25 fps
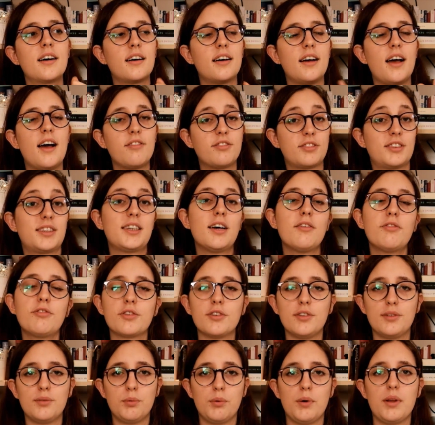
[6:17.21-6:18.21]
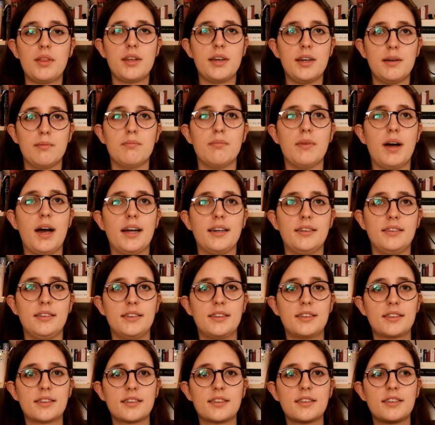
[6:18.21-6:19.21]
have suffered with him and
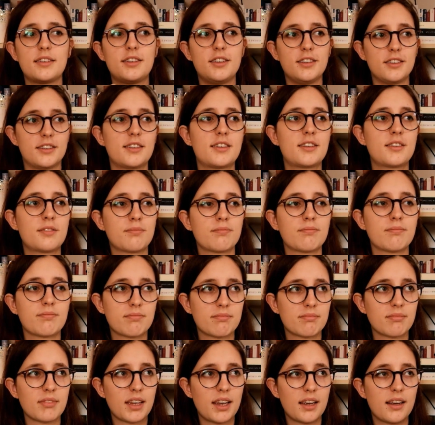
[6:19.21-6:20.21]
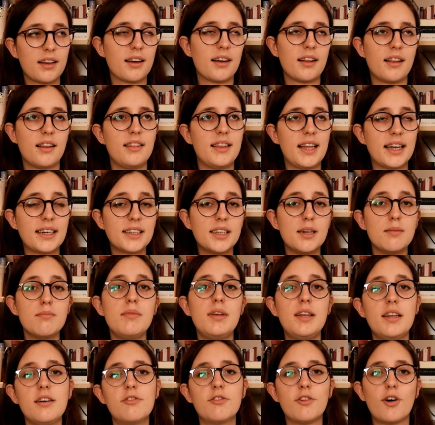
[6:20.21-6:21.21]
just let
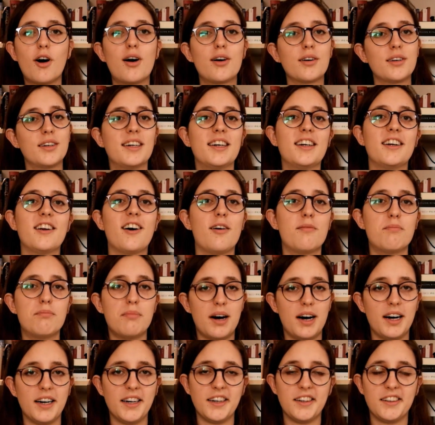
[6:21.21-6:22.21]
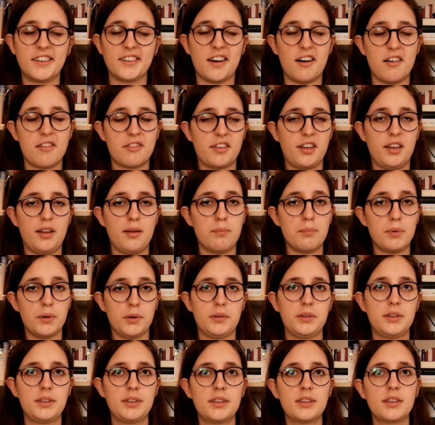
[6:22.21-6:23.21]
him live on in our minds after the
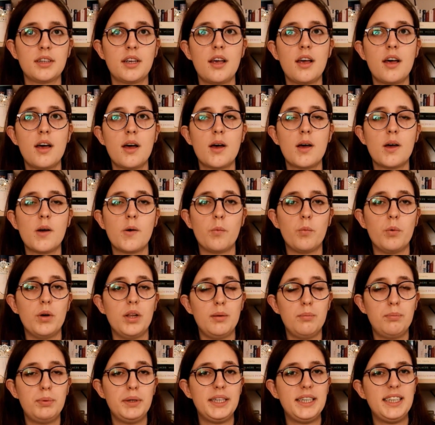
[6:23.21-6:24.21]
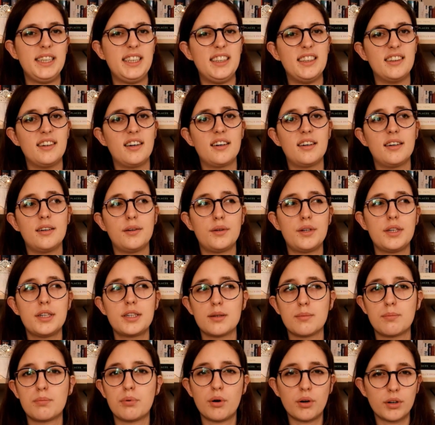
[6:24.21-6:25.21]
books, will be
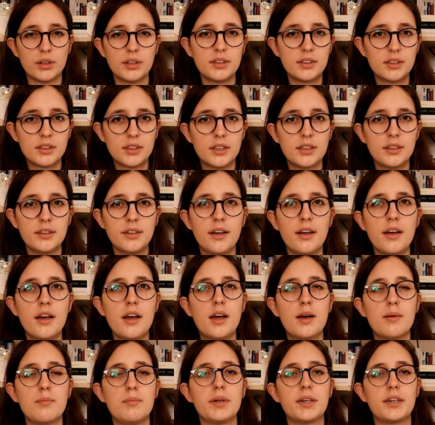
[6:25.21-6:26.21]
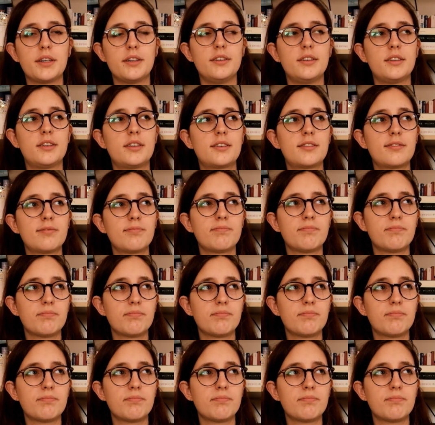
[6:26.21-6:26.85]
disappointed, because